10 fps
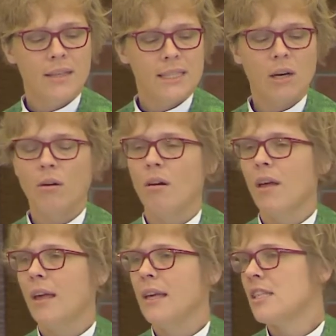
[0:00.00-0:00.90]
So
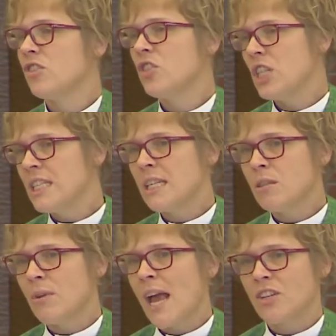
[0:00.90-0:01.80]
is
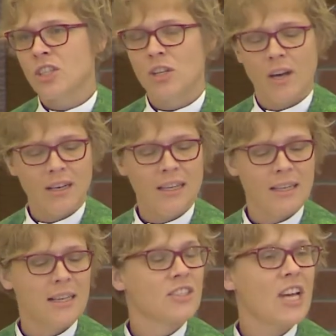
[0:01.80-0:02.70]
Jesus' reaction not a
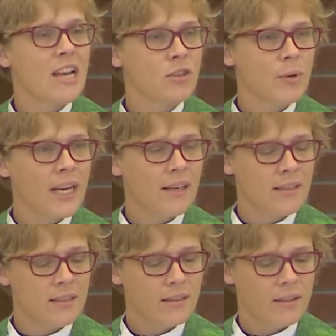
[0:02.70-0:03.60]
little exaggerated?